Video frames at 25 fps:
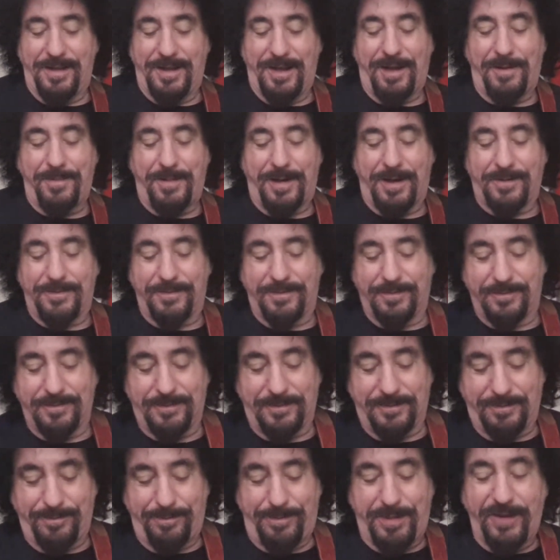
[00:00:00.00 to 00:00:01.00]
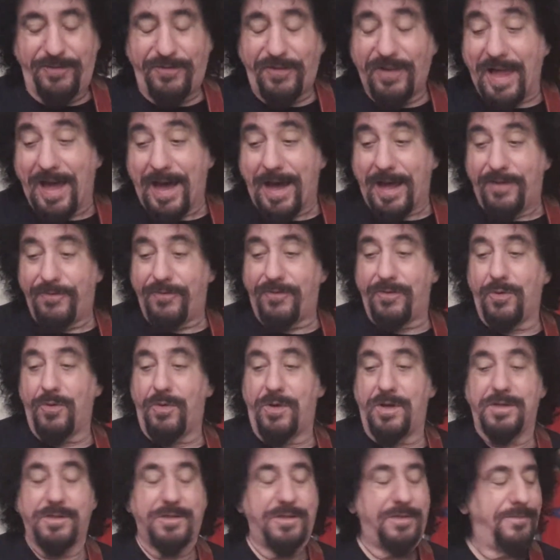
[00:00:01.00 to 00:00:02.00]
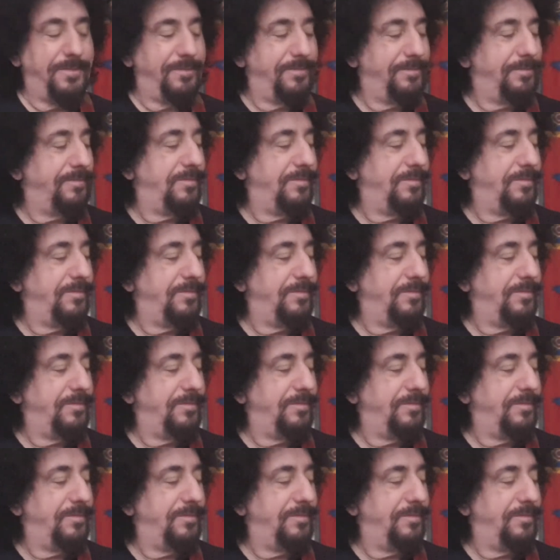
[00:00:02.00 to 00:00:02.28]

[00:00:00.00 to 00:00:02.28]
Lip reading: How about B flat for once?